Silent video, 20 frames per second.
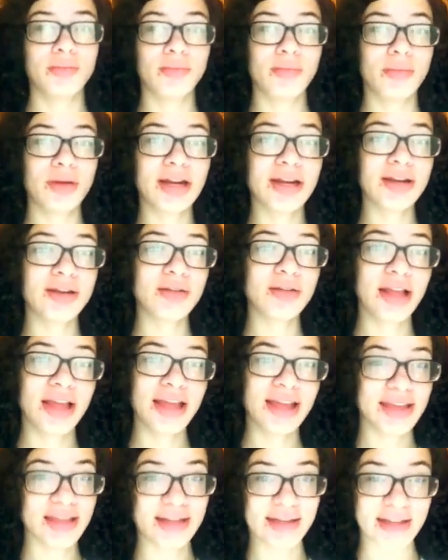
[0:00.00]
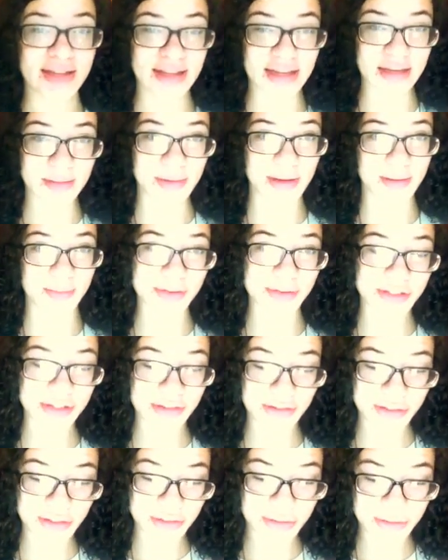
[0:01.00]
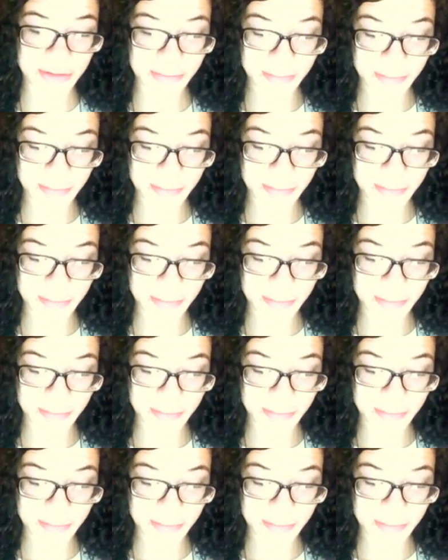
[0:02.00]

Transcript: But I do like it. I like being multiracial.